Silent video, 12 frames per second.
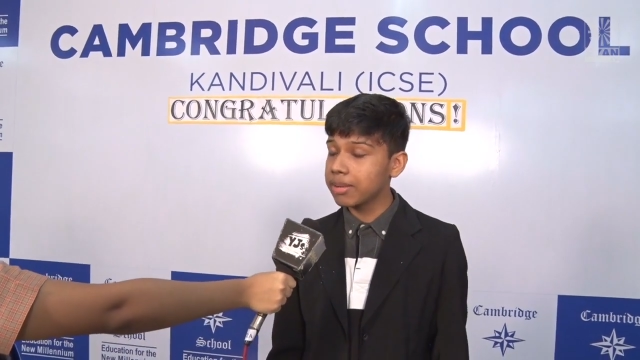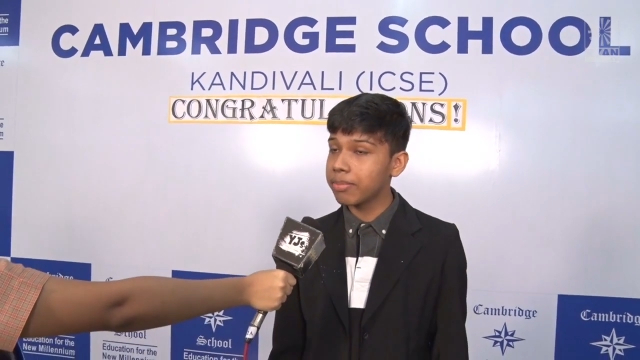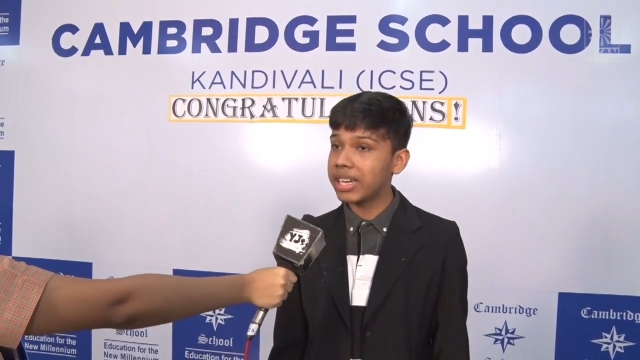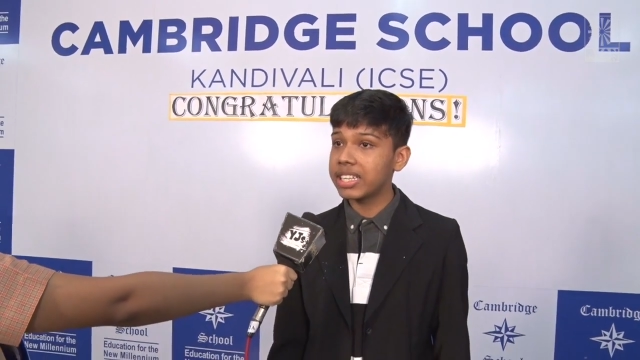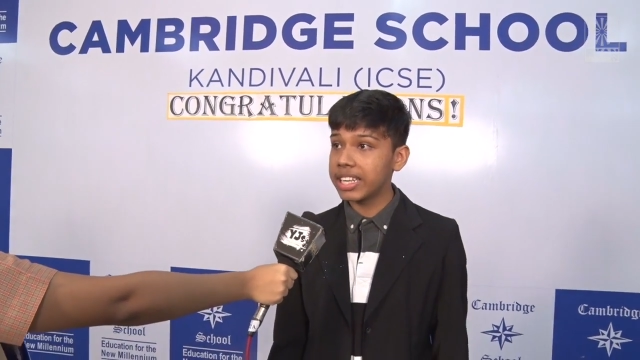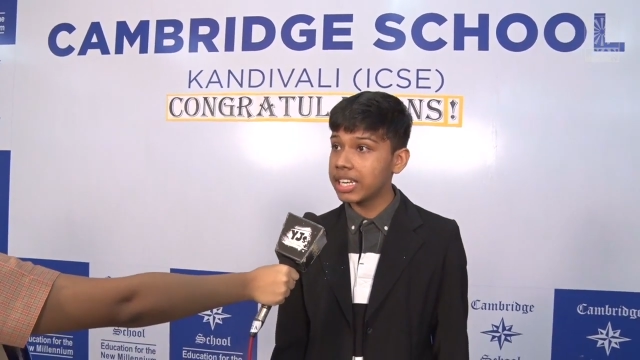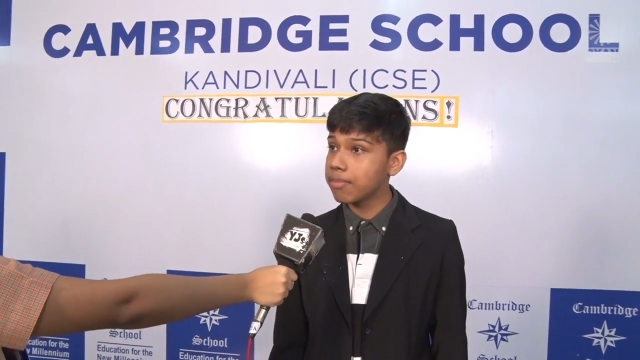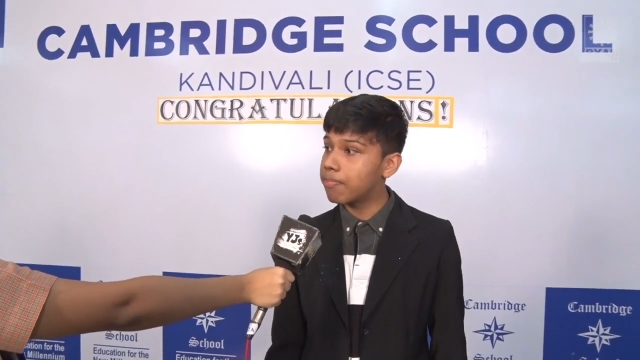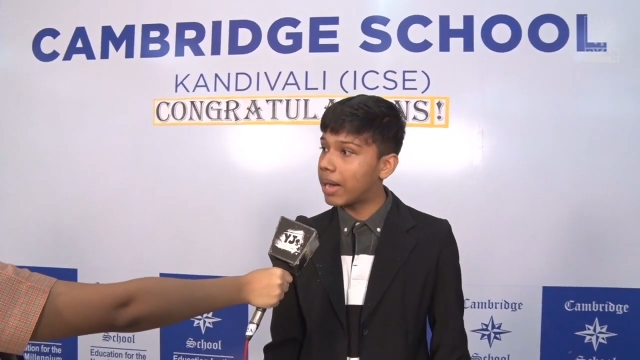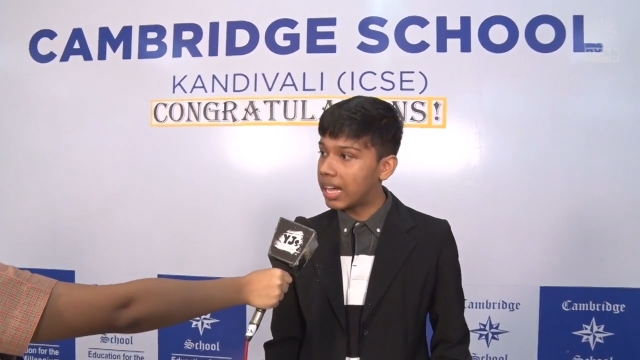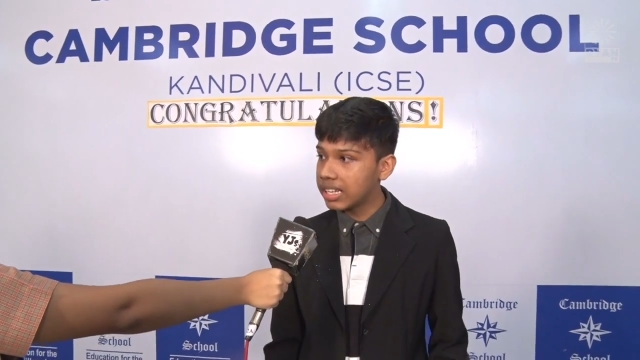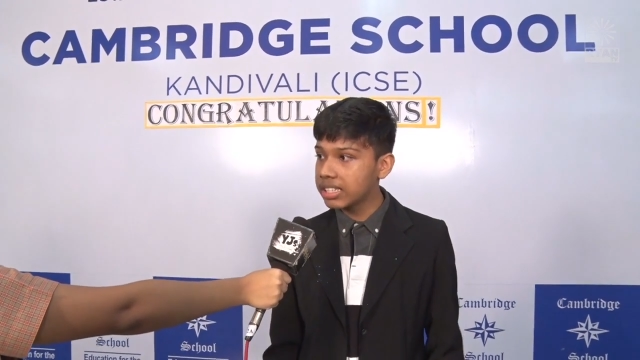maintain a
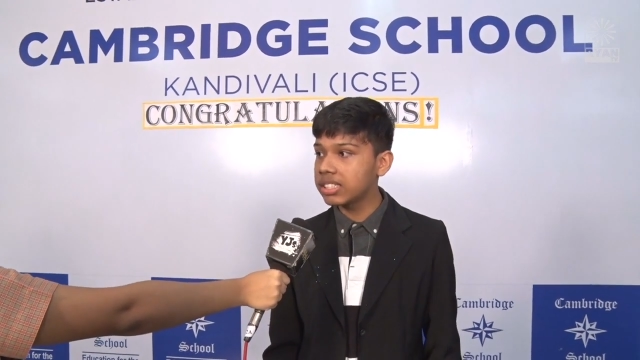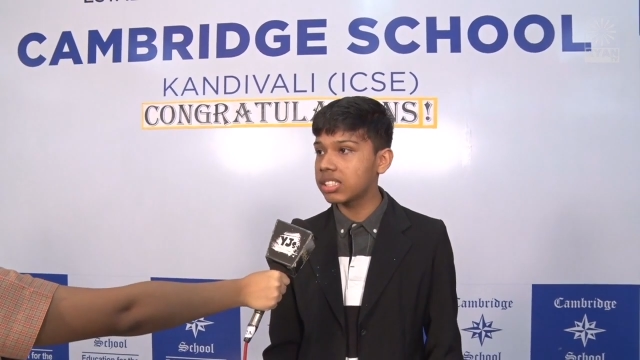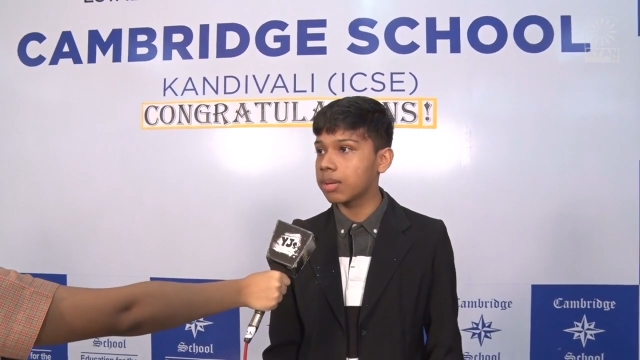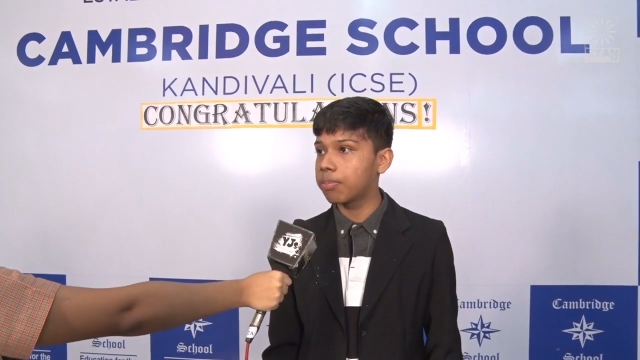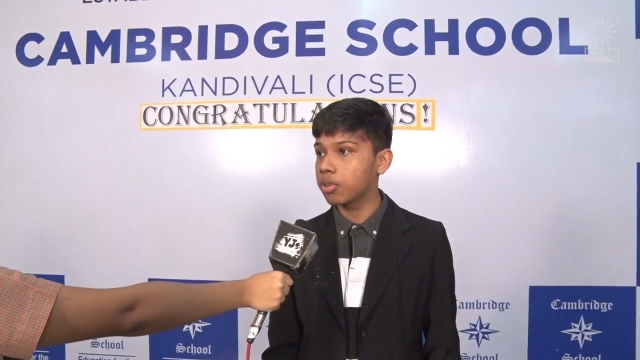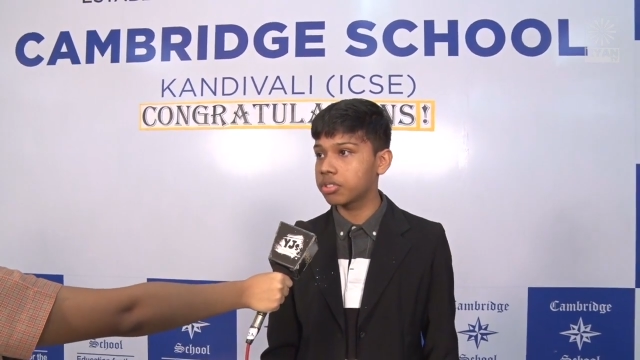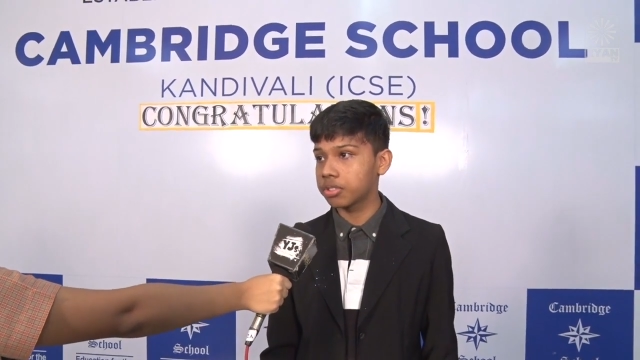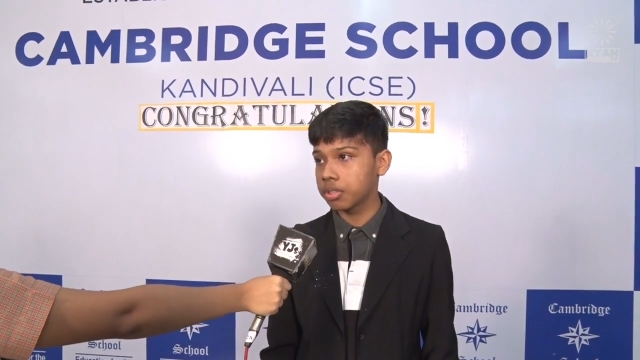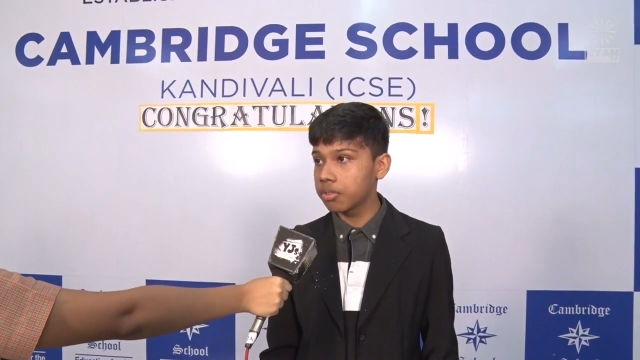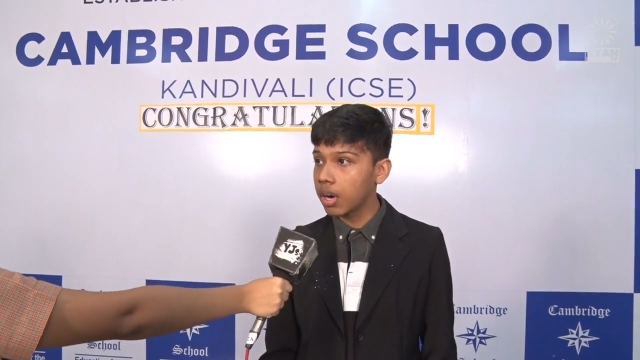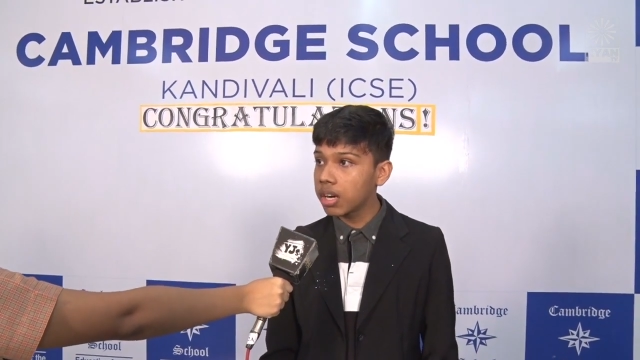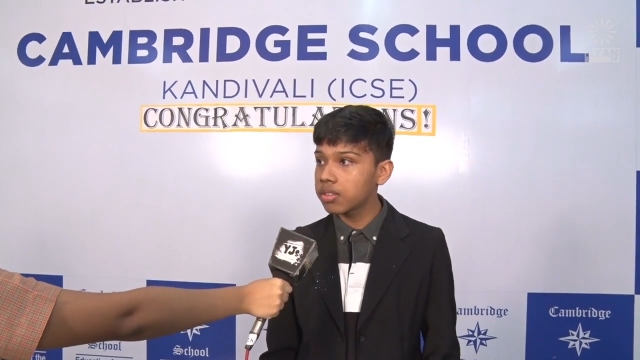balanced approach
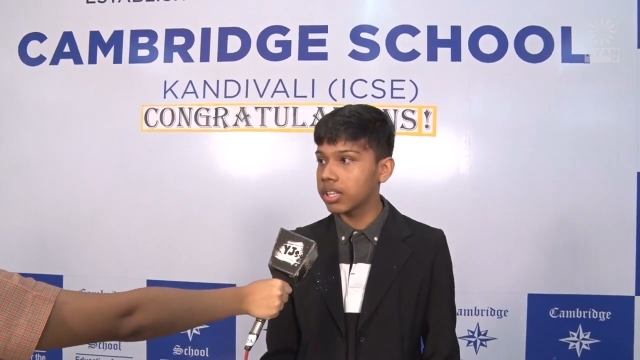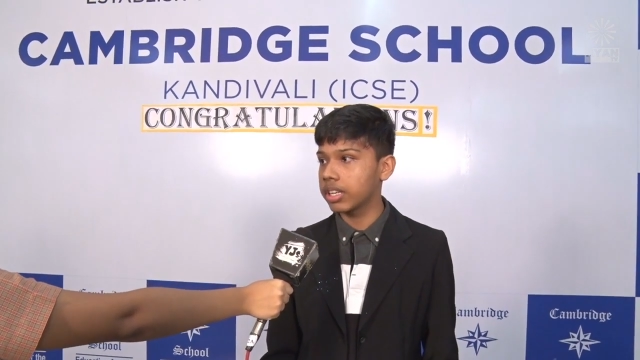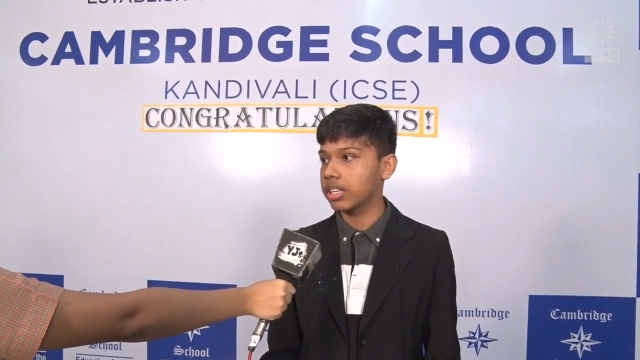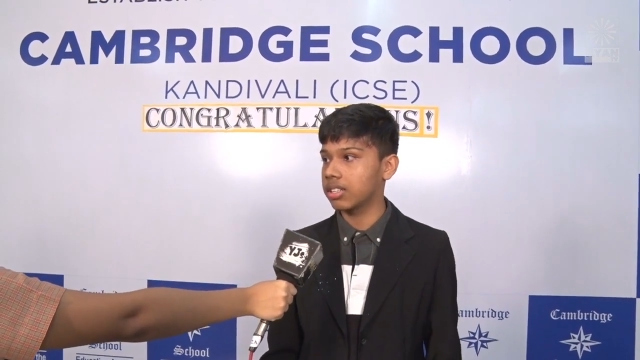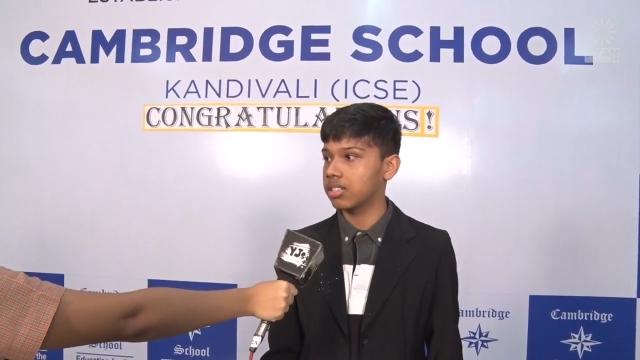throughout the year.